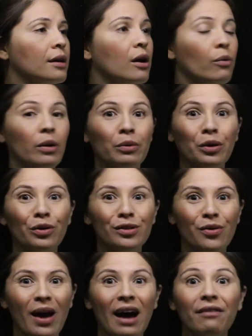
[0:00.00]
We will
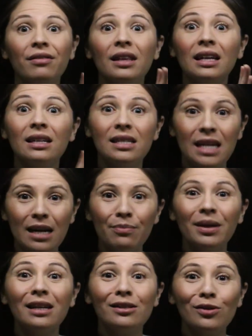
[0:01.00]
also have the deep
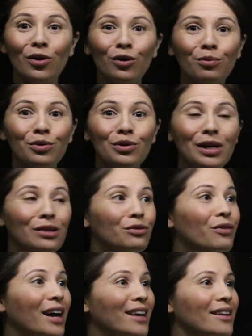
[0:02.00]
external pudendal
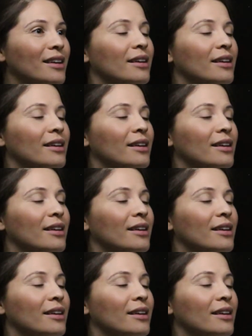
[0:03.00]
vein.